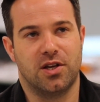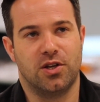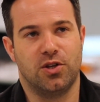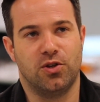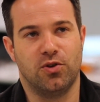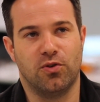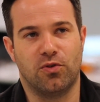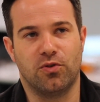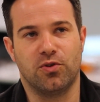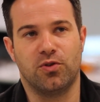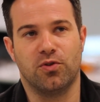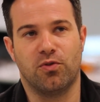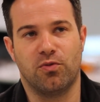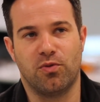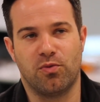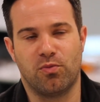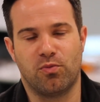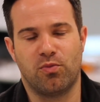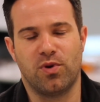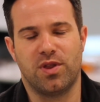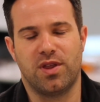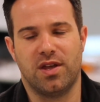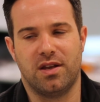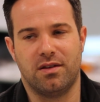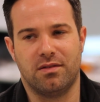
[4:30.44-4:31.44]
You're
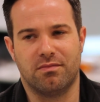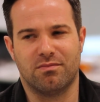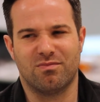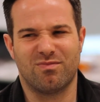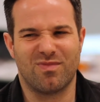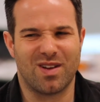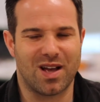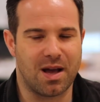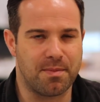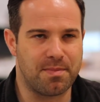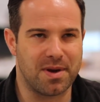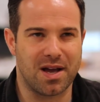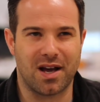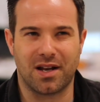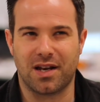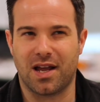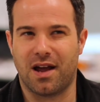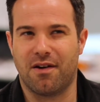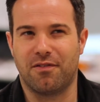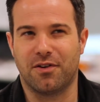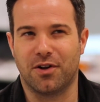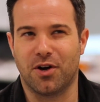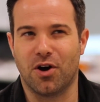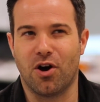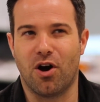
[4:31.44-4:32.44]
within about an
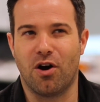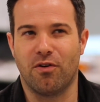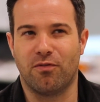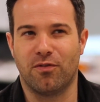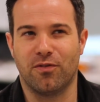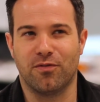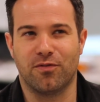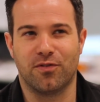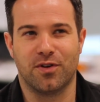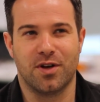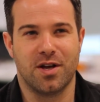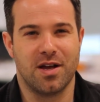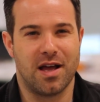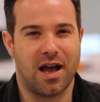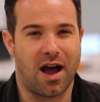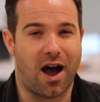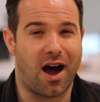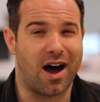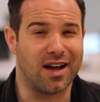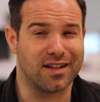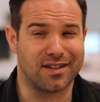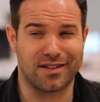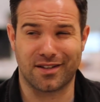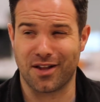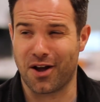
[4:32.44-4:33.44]
hour and a half of,
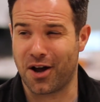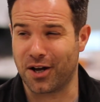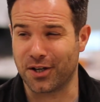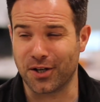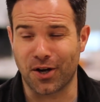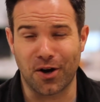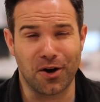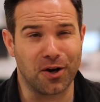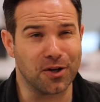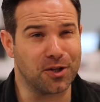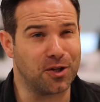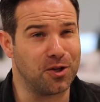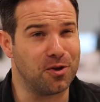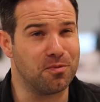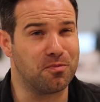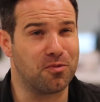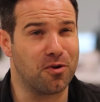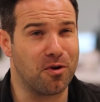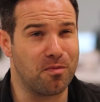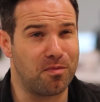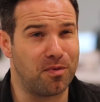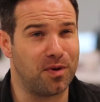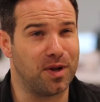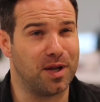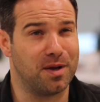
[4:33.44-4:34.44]
I'd argue,
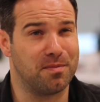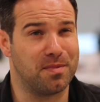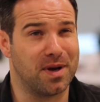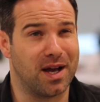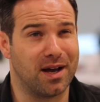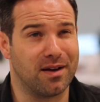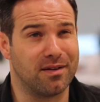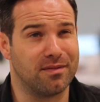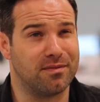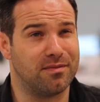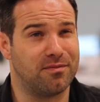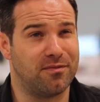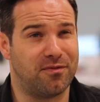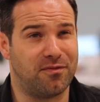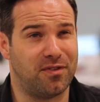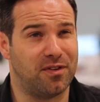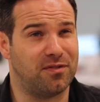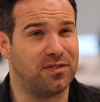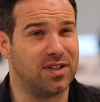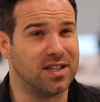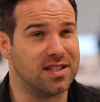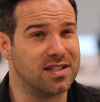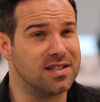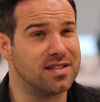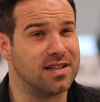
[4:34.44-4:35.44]
probably about
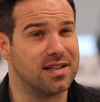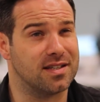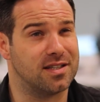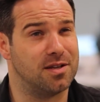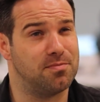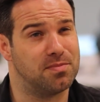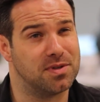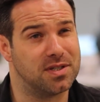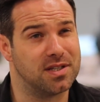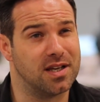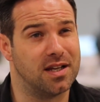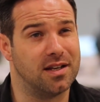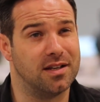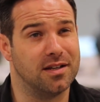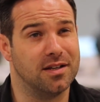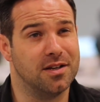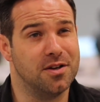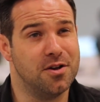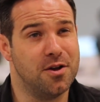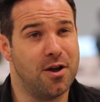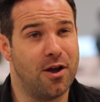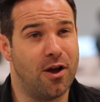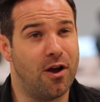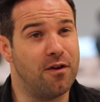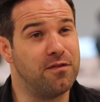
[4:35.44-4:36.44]
50 to
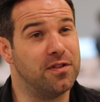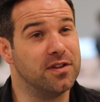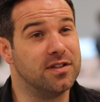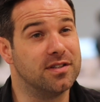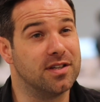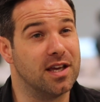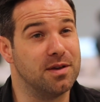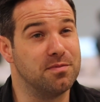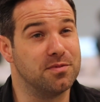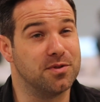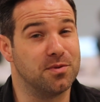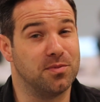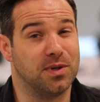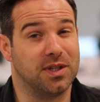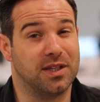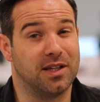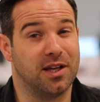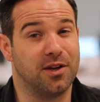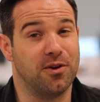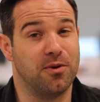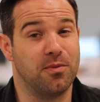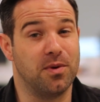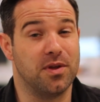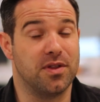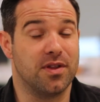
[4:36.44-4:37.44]
60% of the teams that we
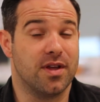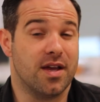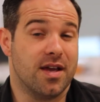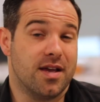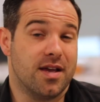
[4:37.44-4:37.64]
deal with.